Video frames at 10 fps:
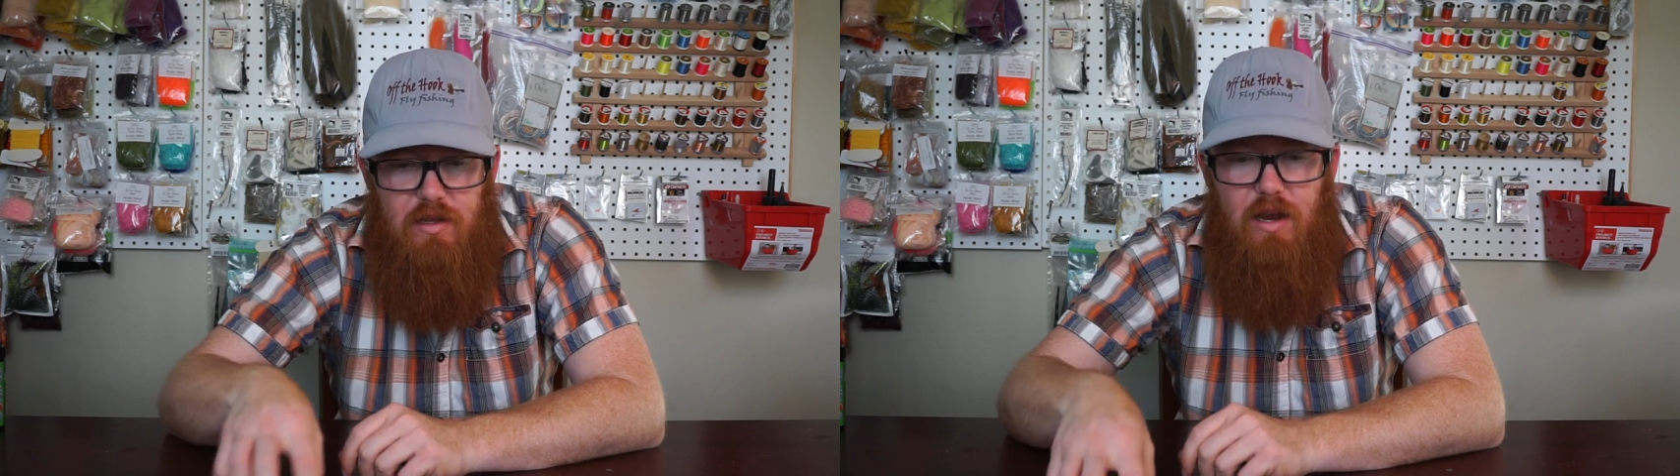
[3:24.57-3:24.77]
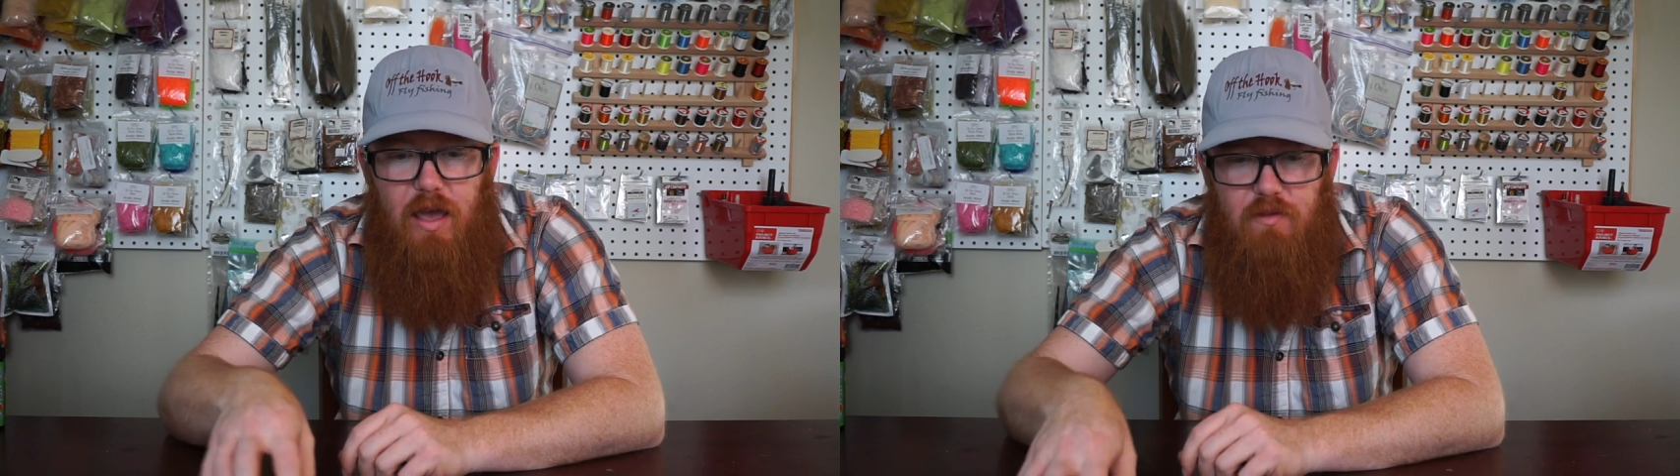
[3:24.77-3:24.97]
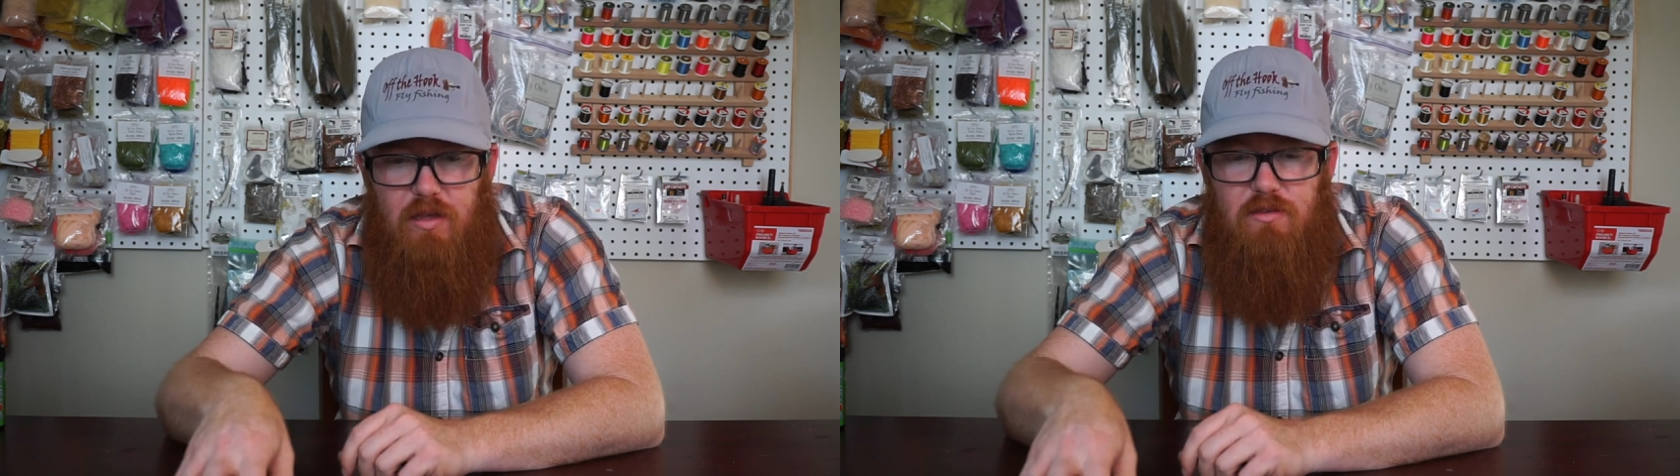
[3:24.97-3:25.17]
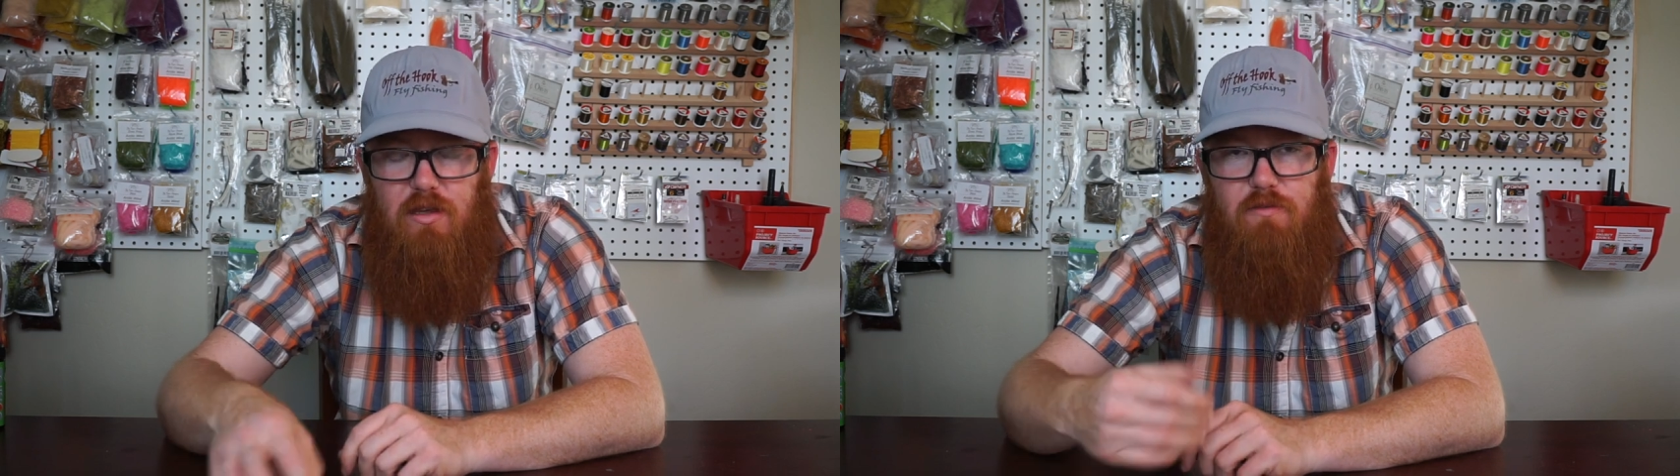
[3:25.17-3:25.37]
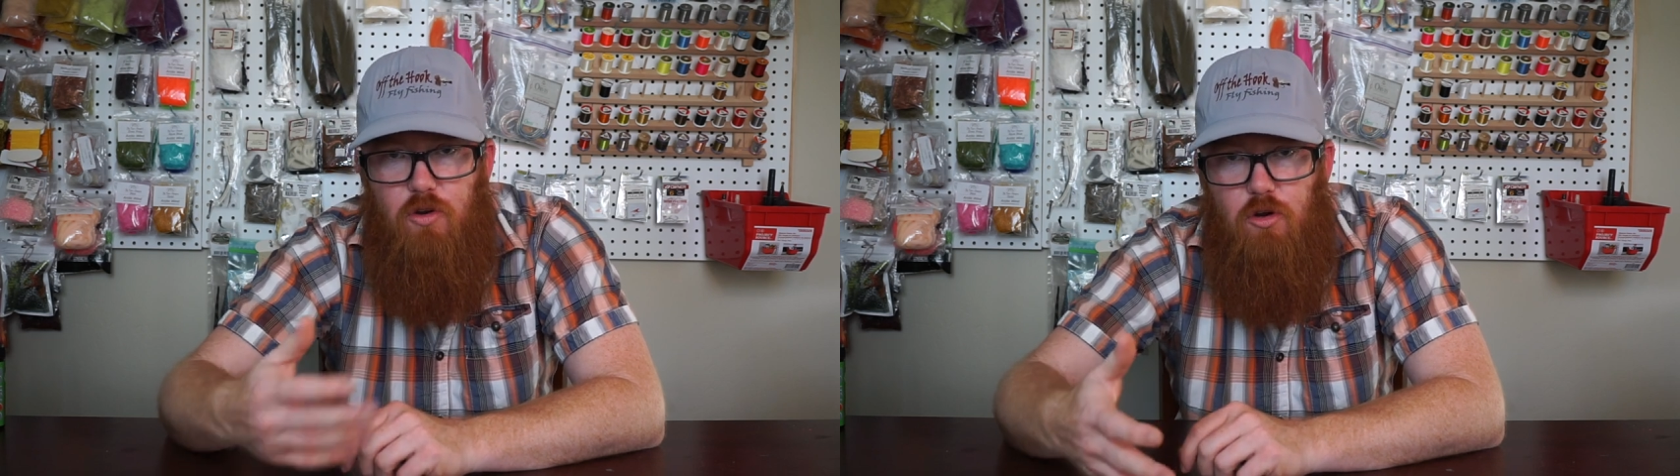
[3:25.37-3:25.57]
did have A
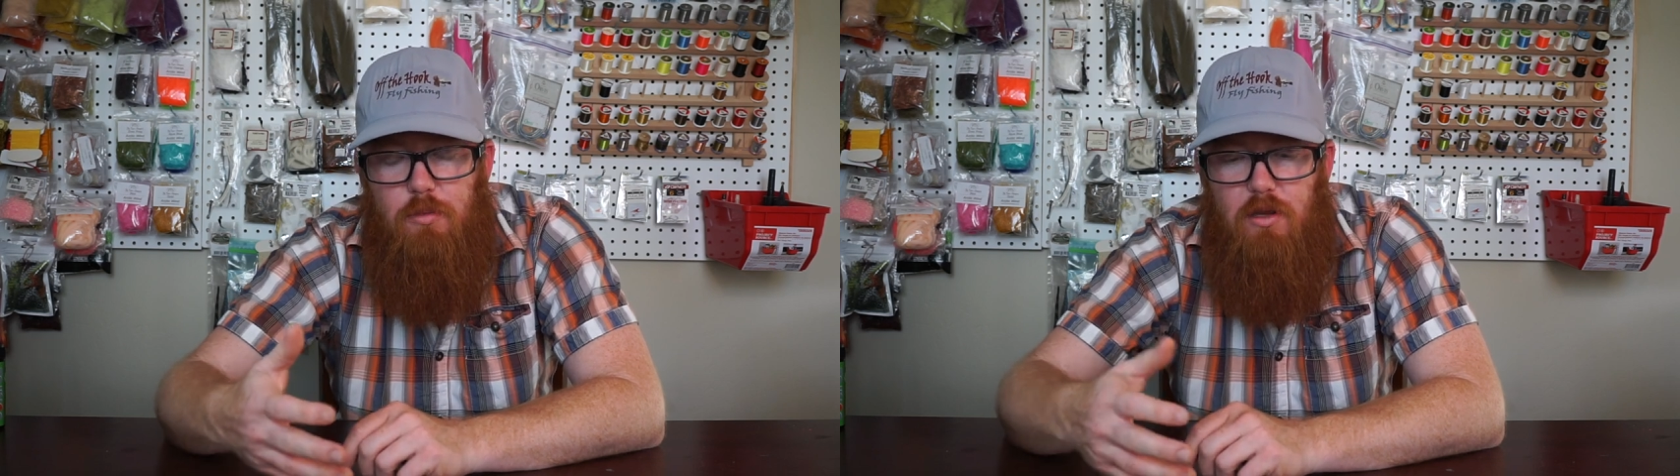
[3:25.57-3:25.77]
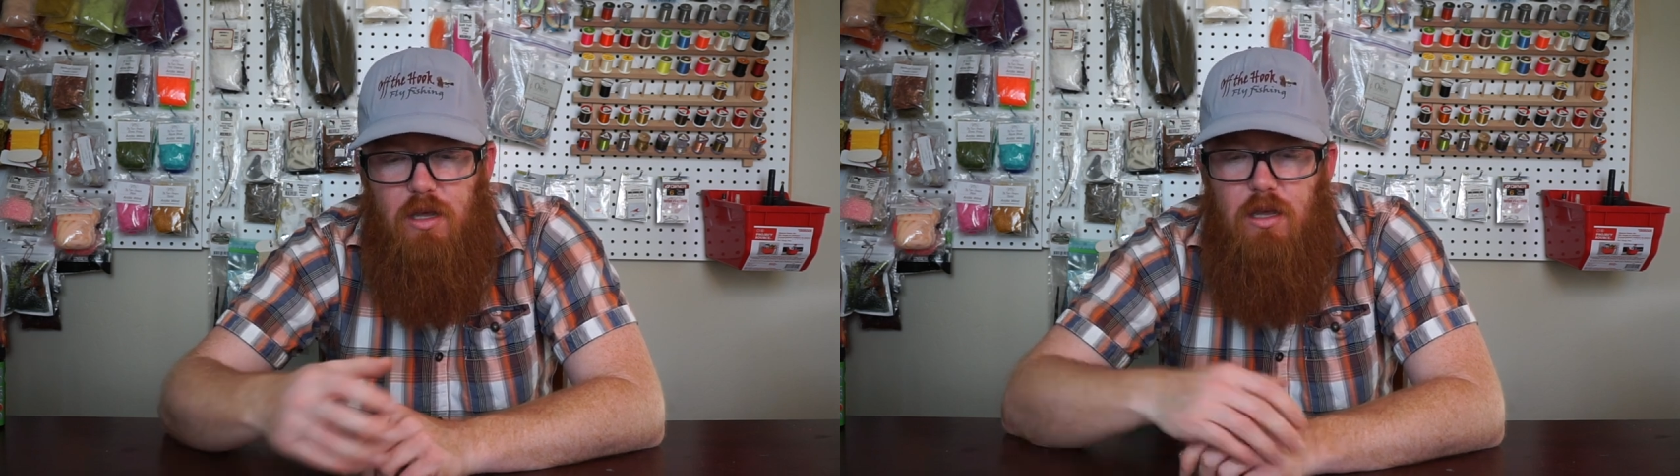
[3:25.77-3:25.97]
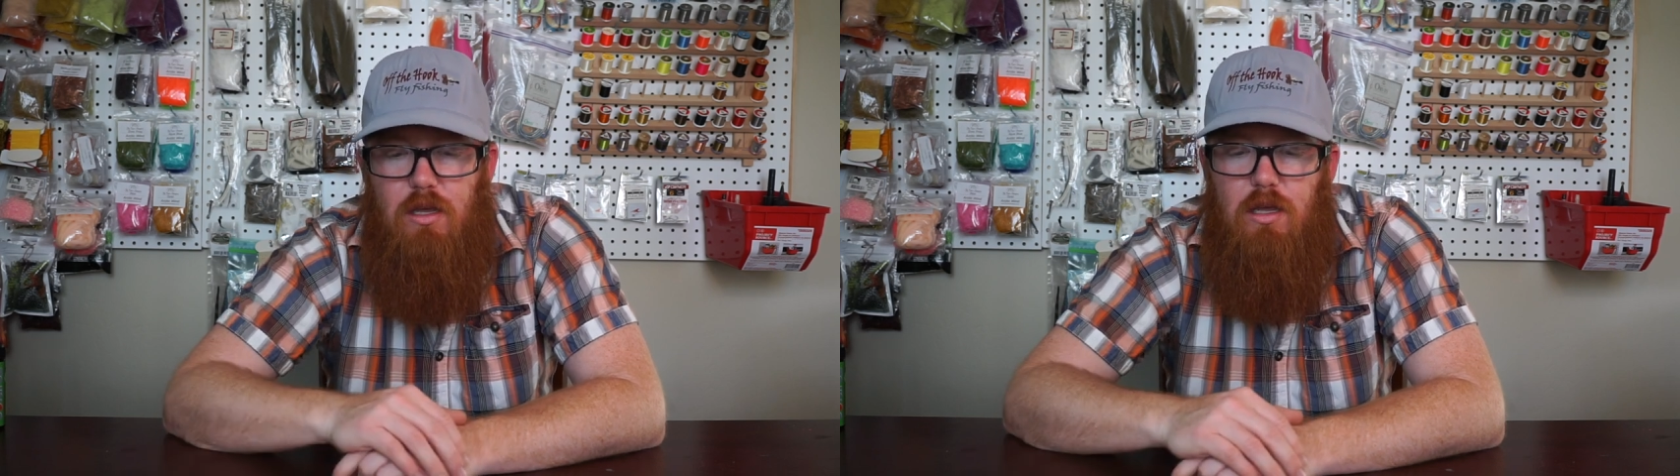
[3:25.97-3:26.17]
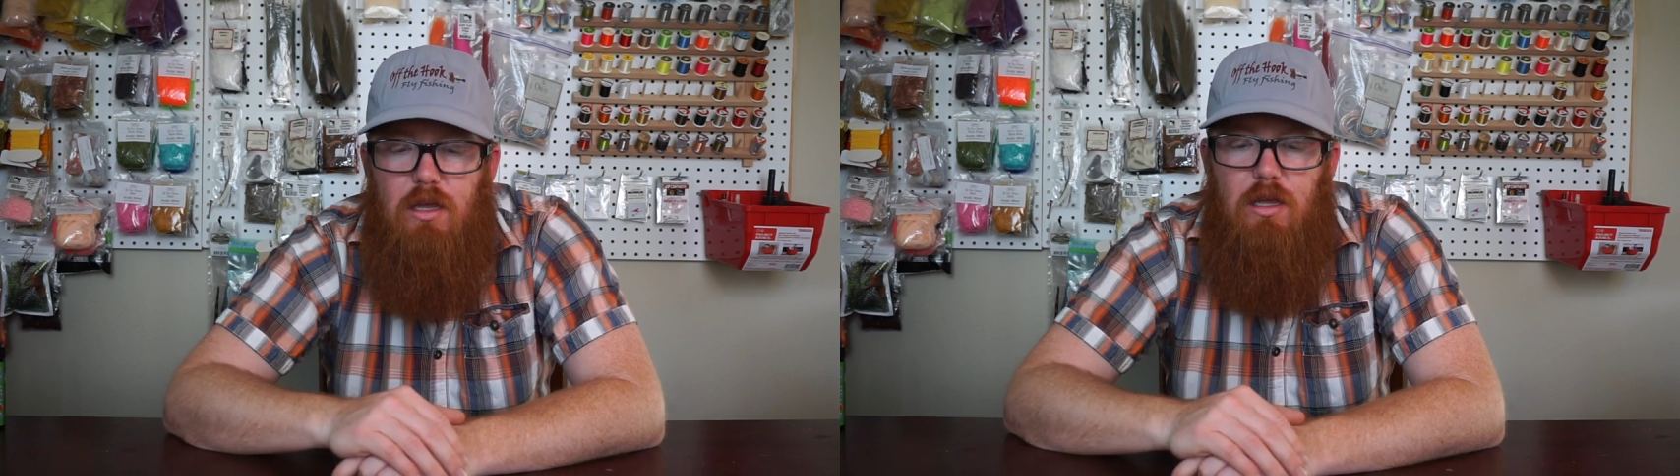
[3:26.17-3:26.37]
C verbally,